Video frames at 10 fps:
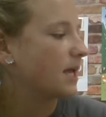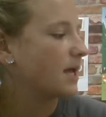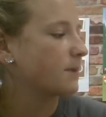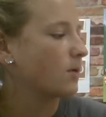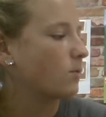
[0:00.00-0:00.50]

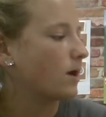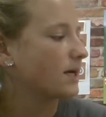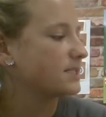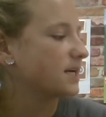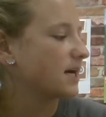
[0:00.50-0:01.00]
and my
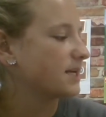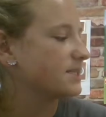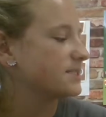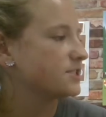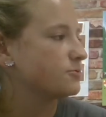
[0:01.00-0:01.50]

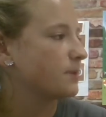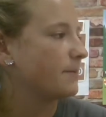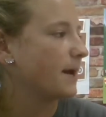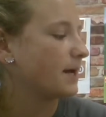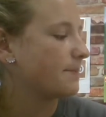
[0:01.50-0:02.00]
walkie-talkies into my
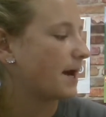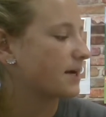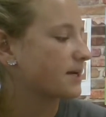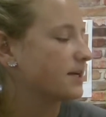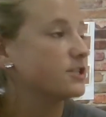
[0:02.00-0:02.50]
backpack,
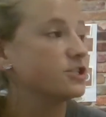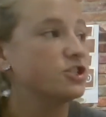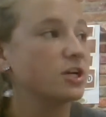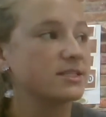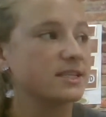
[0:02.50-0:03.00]

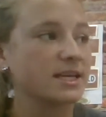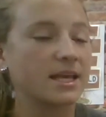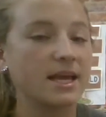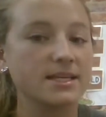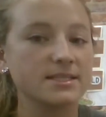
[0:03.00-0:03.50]
just in
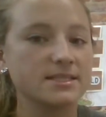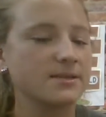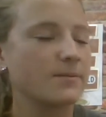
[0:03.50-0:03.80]
case.